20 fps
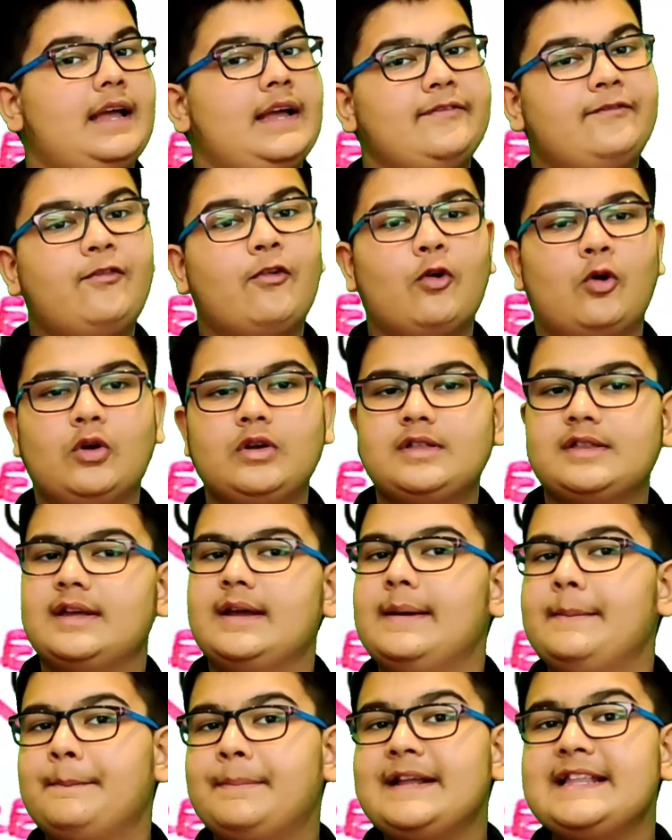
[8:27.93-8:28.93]
Fourth,
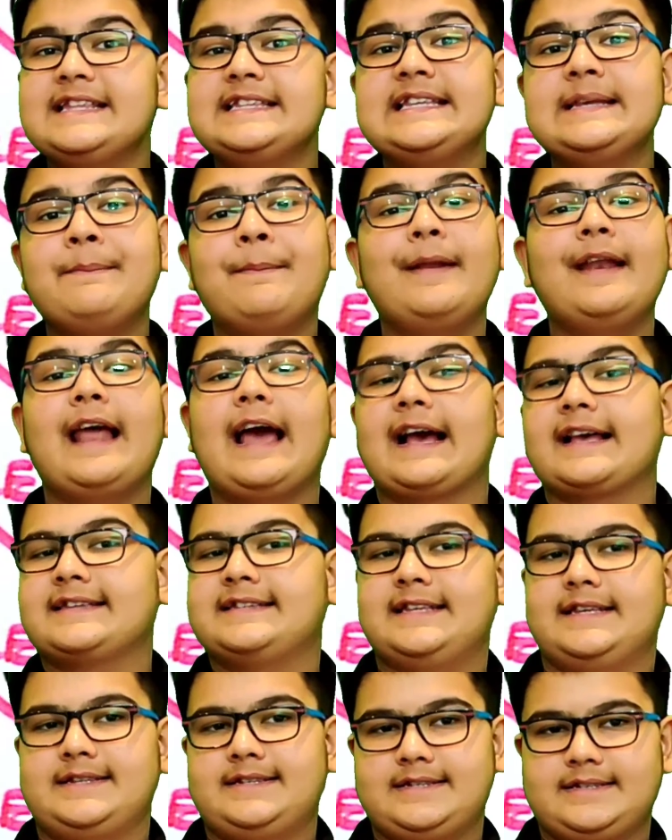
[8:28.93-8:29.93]
principal
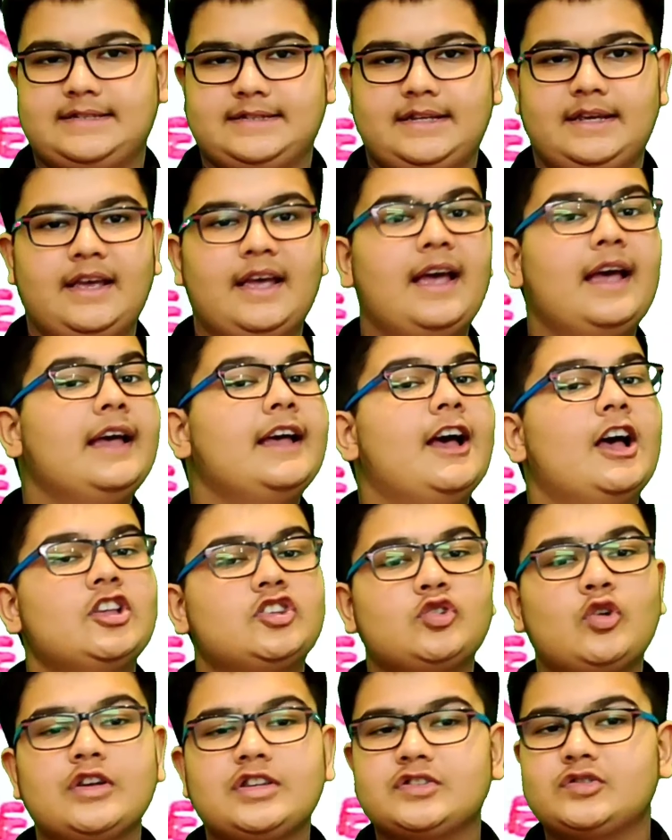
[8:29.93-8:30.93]
axis.
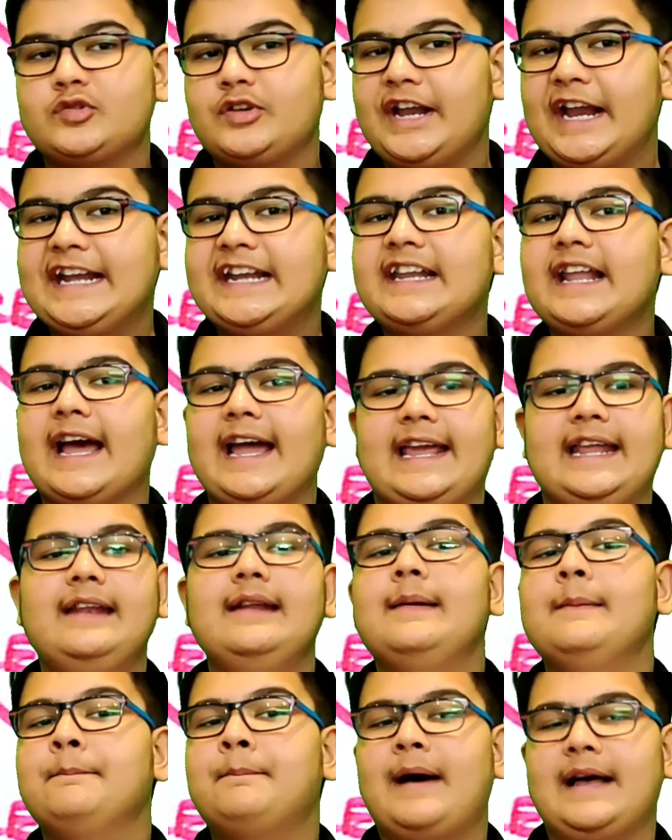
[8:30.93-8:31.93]
So a straight
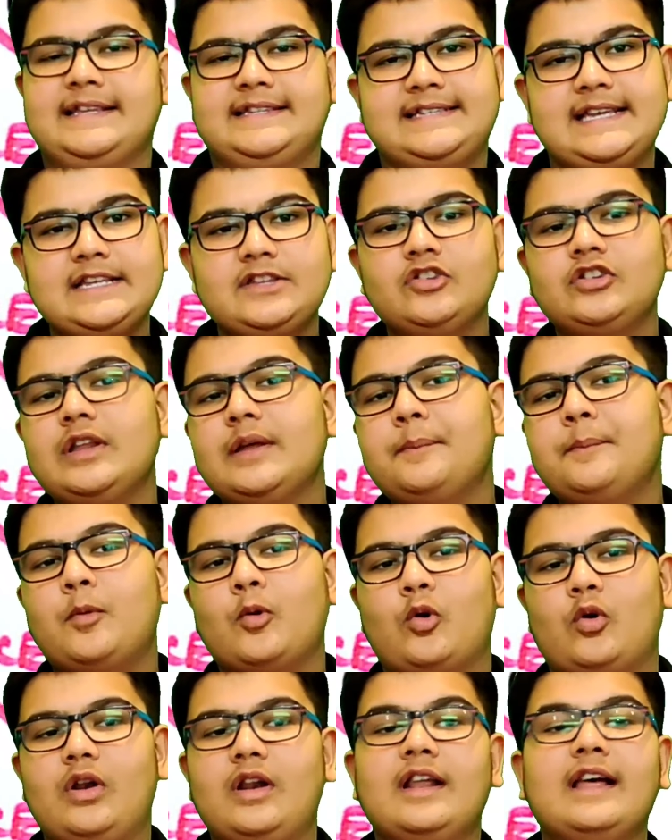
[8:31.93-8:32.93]
line passing through the
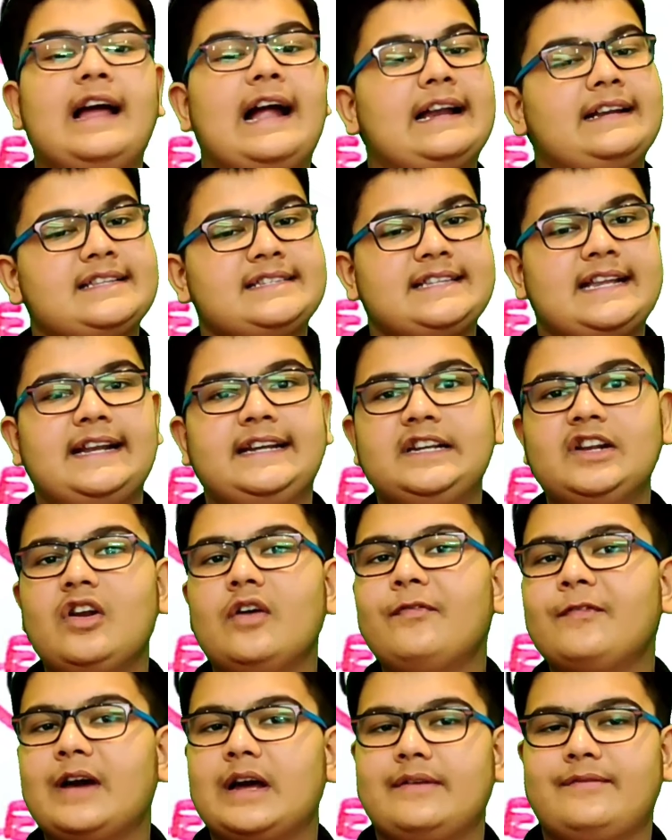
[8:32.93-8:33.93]
pole and the center
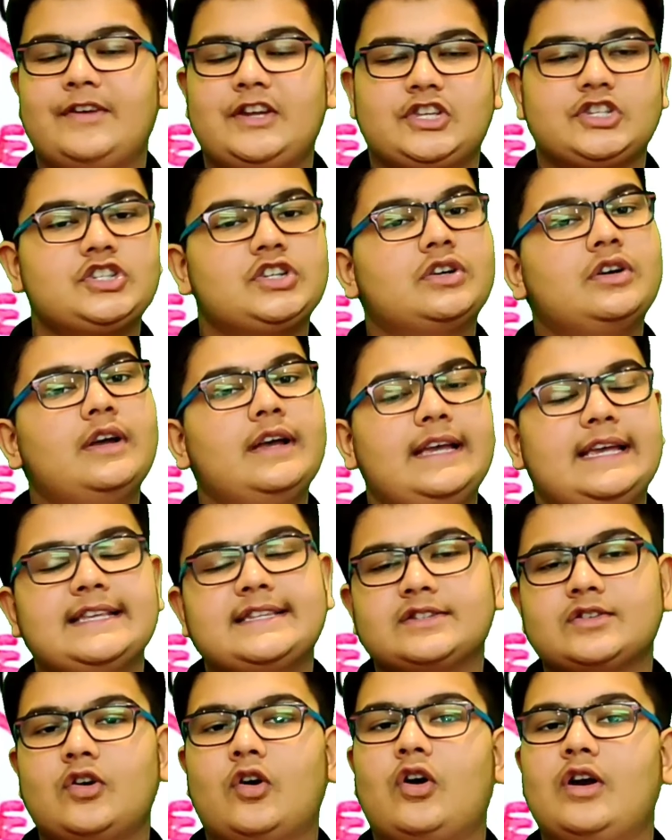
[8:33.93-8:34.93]
of curvature
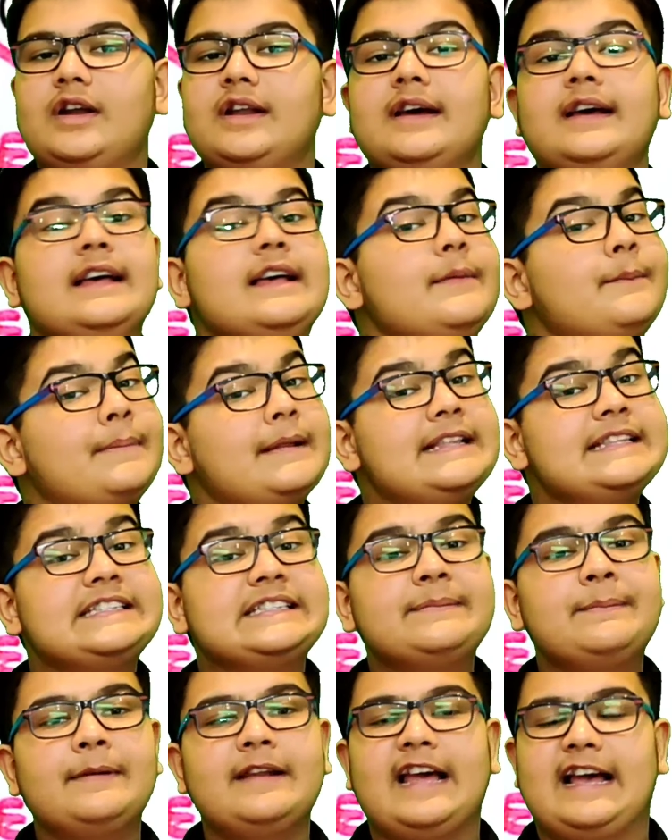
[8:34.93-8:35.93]
is called
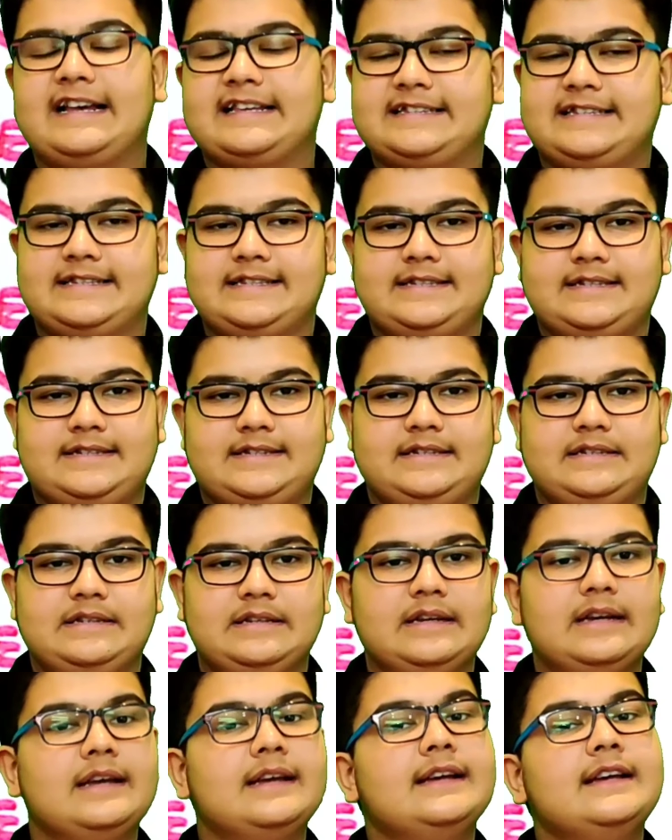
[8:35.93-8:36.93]
principal axis.
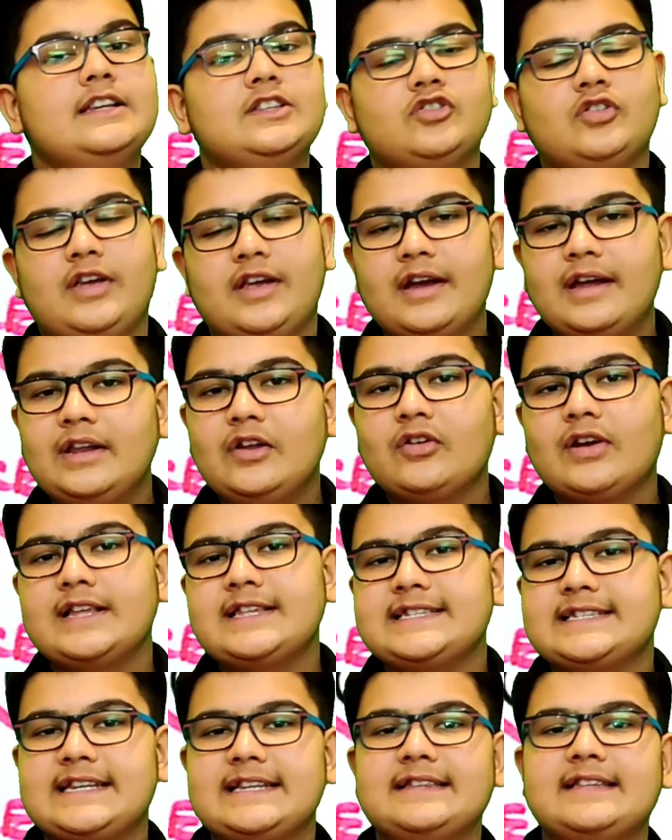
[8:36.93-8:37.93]
So here you
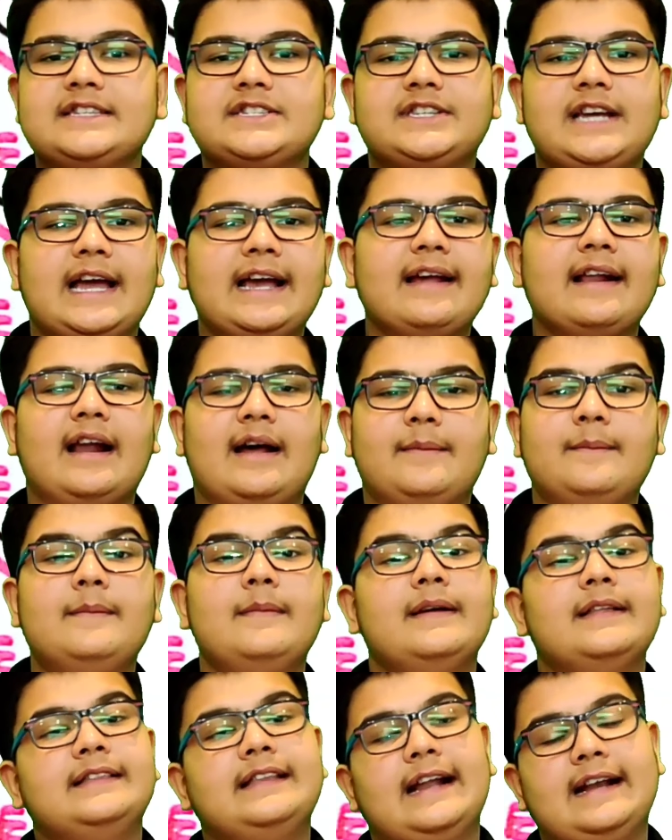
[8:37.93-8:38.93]
can see in this diagram
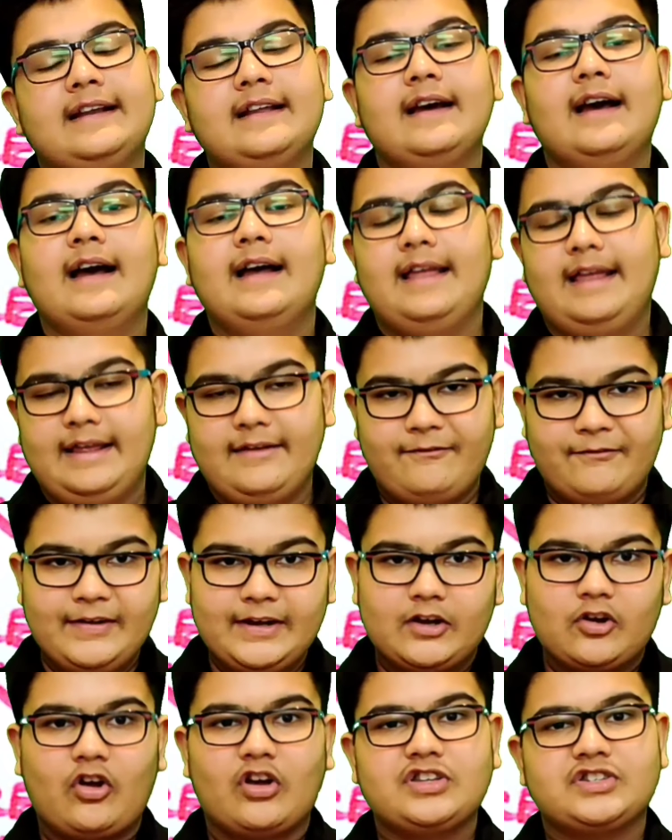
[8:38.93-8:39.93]
that if
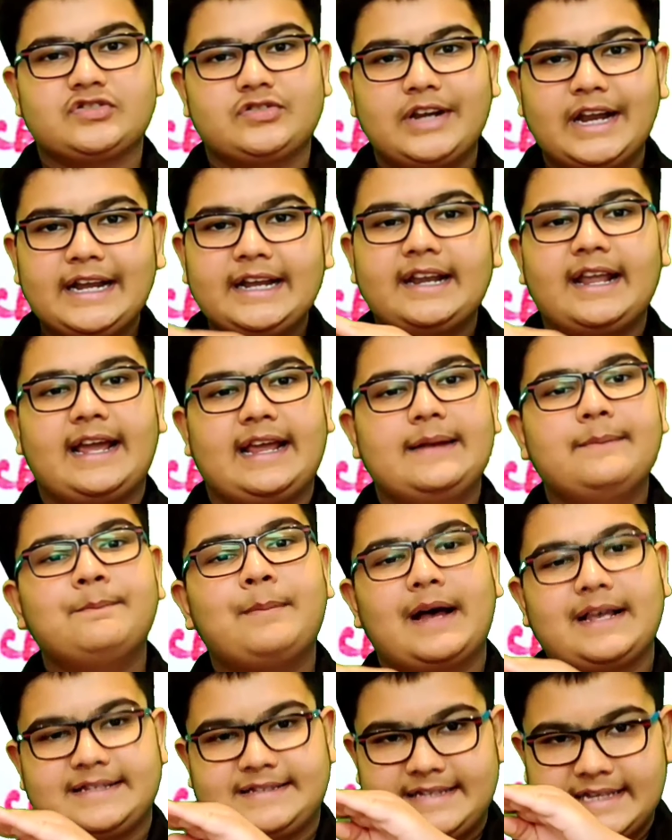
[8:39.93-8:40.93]
we draw a straight line
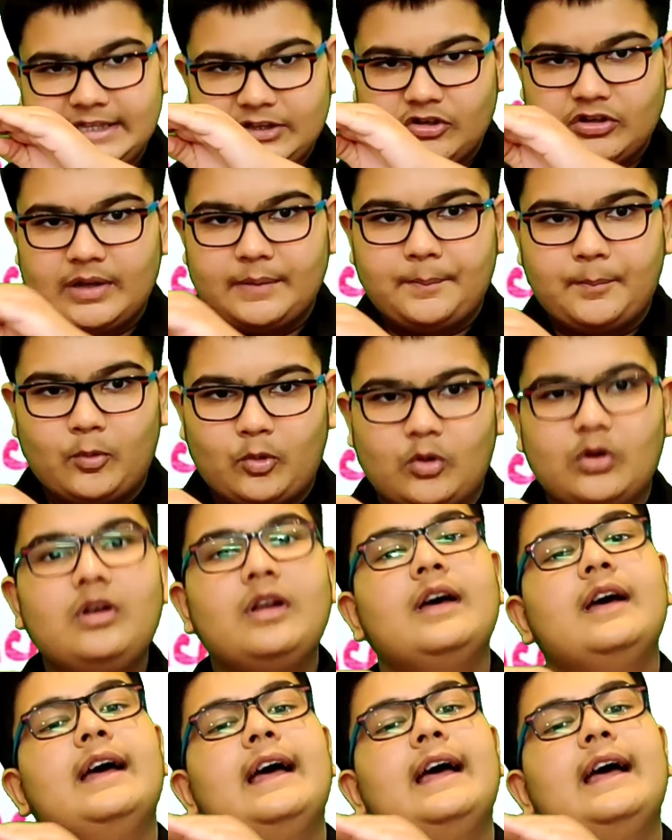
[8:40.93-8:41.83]
passing through the pole,